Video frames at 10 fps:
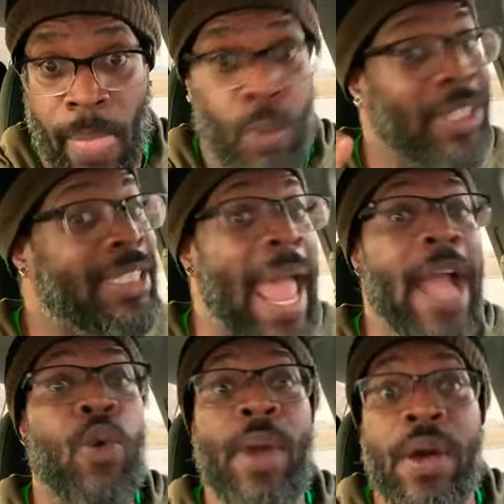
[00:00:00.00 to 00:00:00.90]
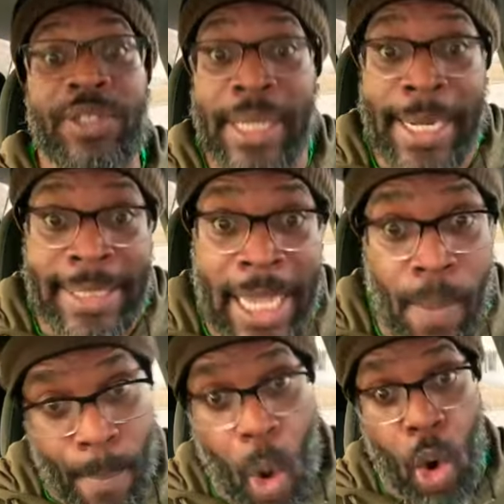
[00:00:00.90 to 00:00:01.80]
with Zach Wilson and
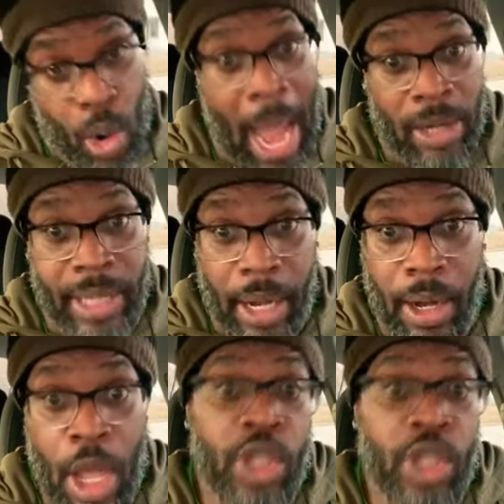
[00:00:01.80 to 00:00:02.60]
Tim Boyle out there.